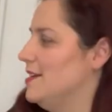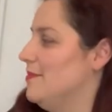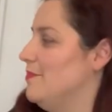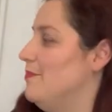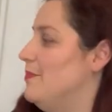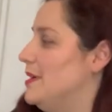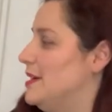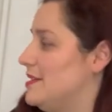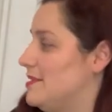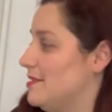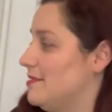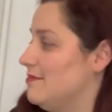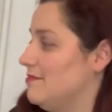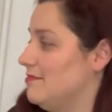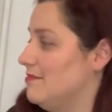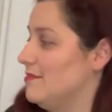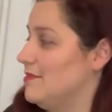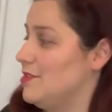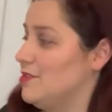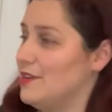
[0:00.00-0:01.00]
but
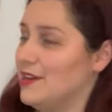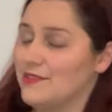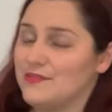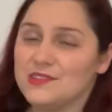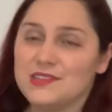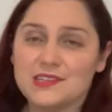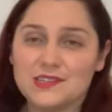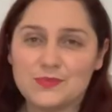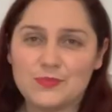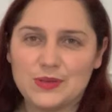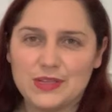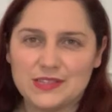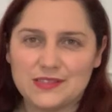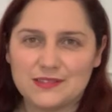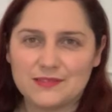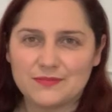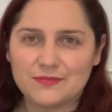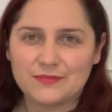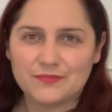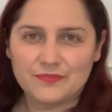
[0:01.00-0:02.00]
you have 6
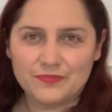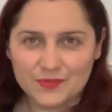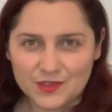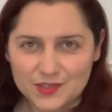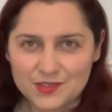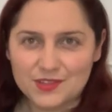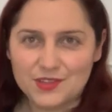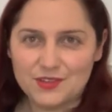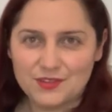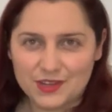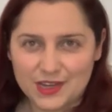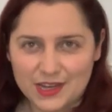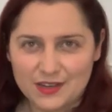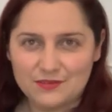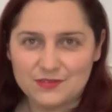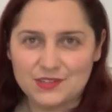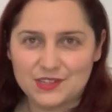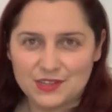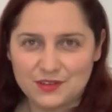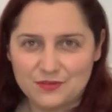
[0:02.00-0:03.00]
beats, so you're
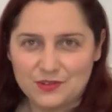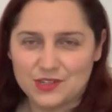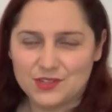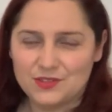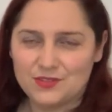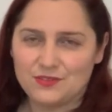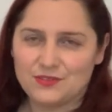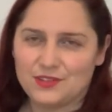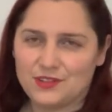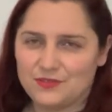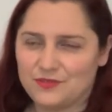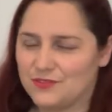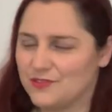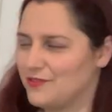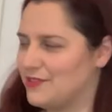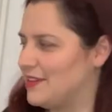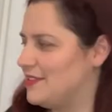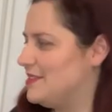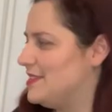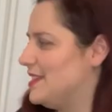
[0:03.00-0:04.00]
counting 1, 2, 3, 4,
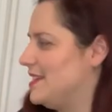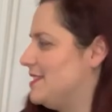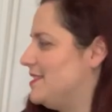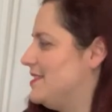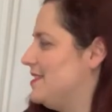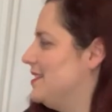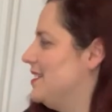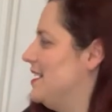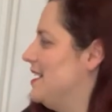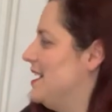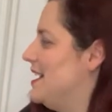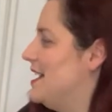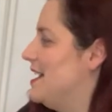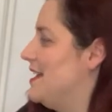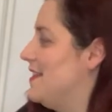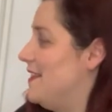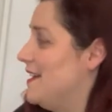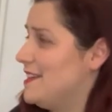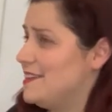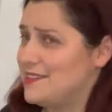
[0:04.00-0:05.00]
5, 6.
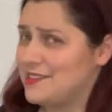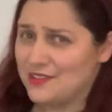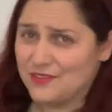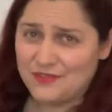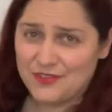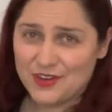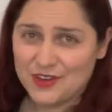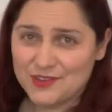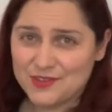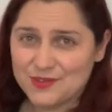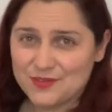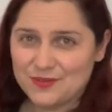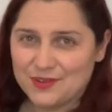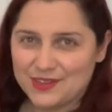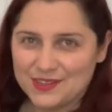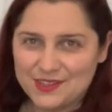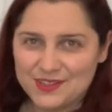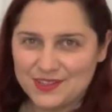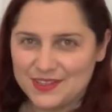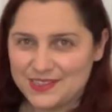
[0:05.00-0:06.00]
That's the first one.
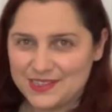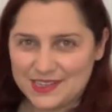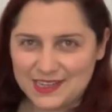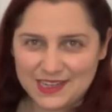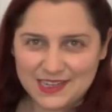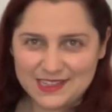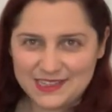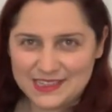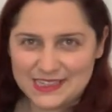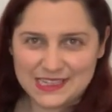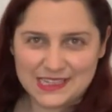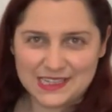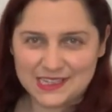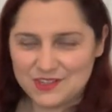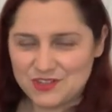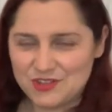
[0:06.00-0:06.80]
So it's an exercise